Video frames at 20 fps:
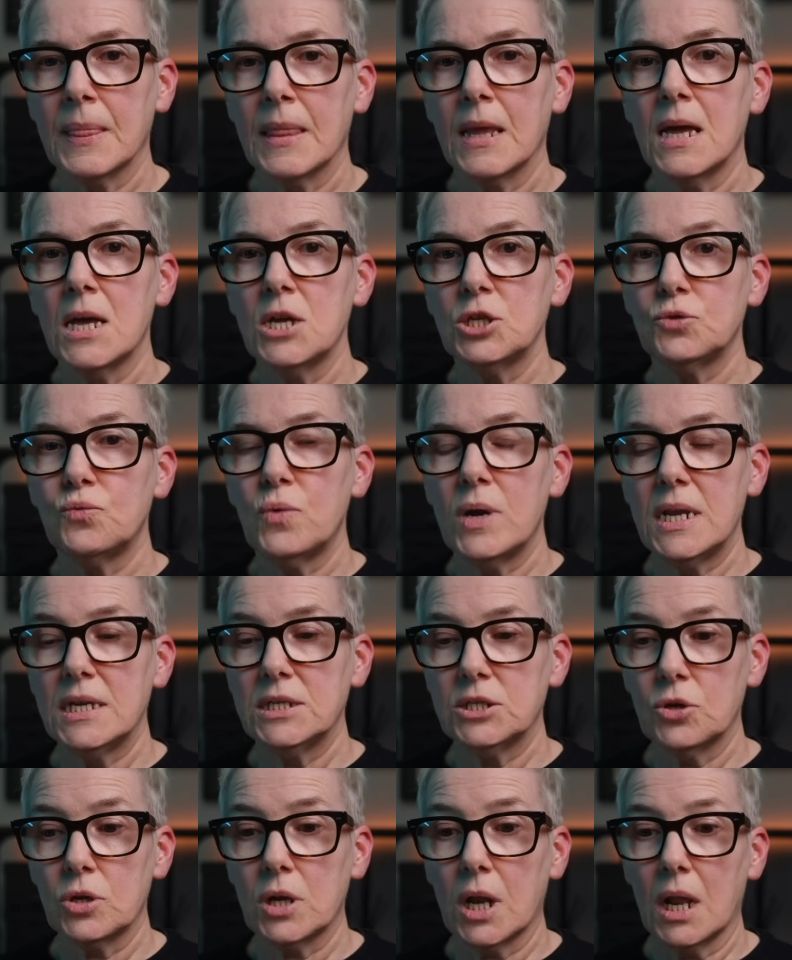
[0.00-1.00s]
It's really
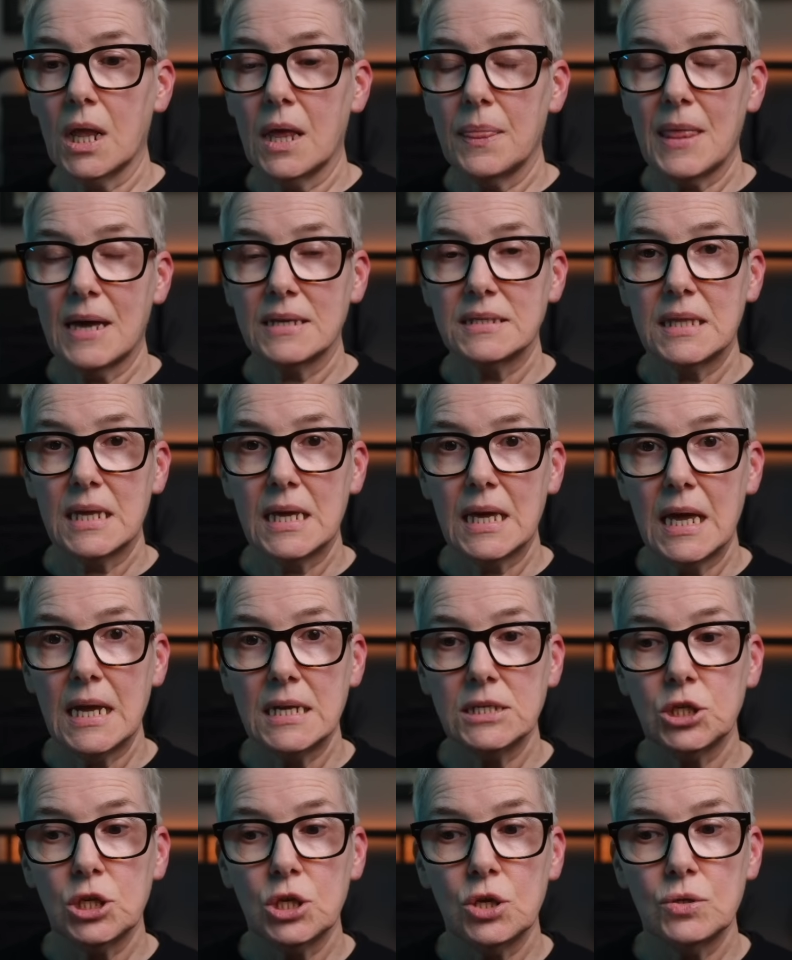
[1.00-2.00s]
subtle, and that's the key
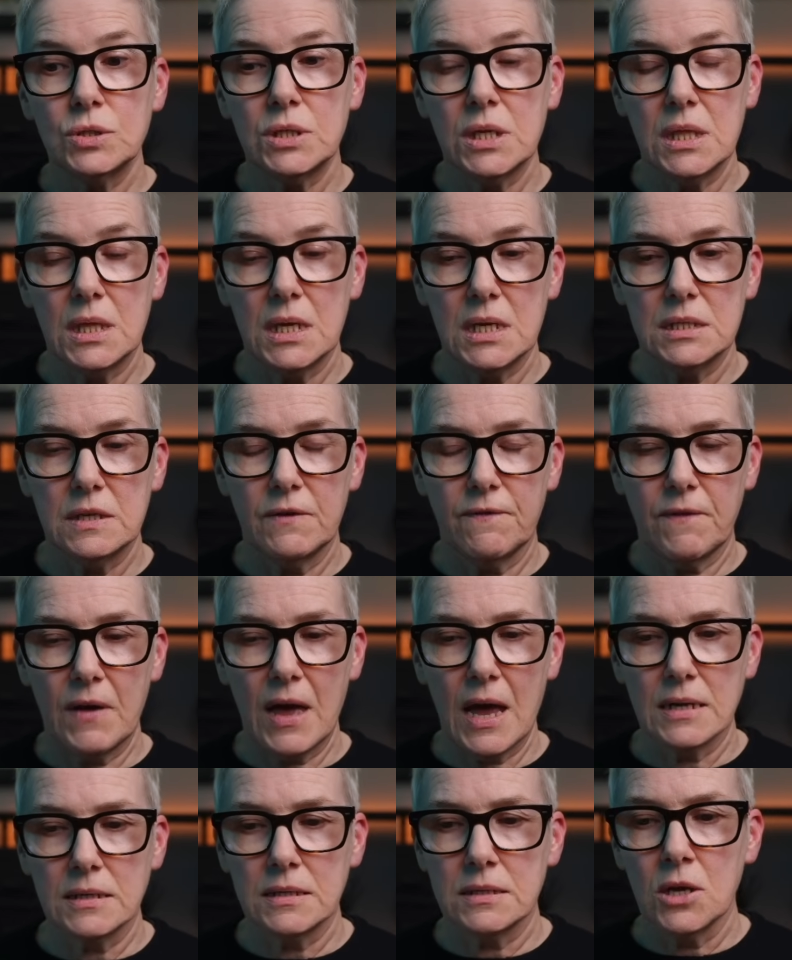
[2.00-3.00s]
to using these
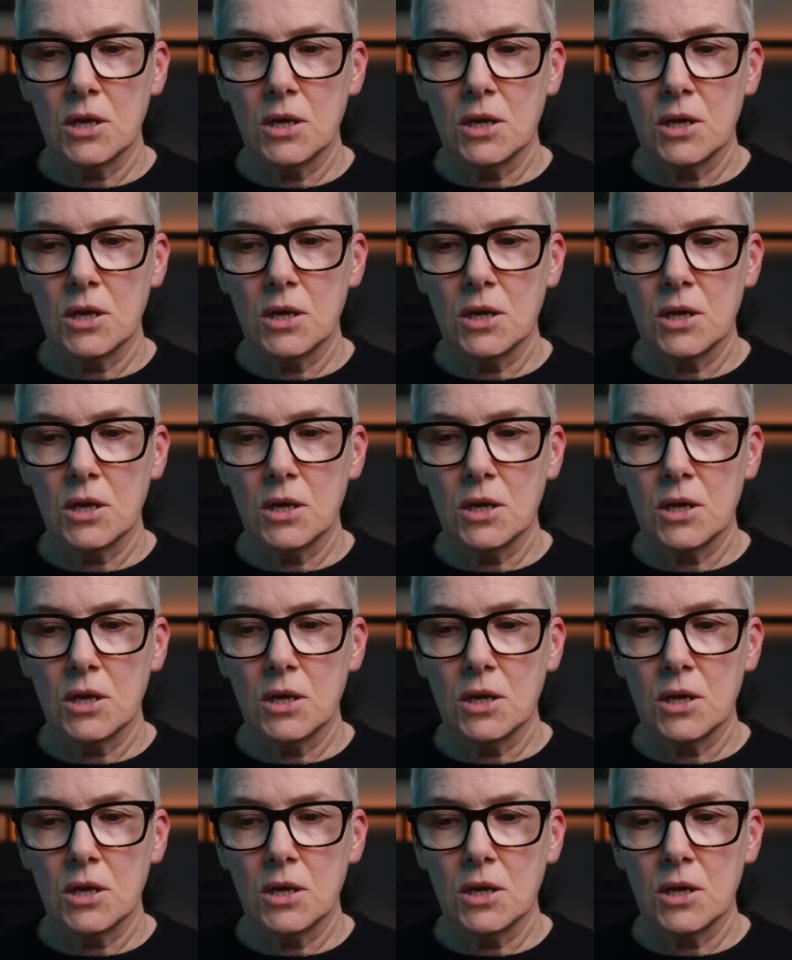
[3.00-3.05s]
effects.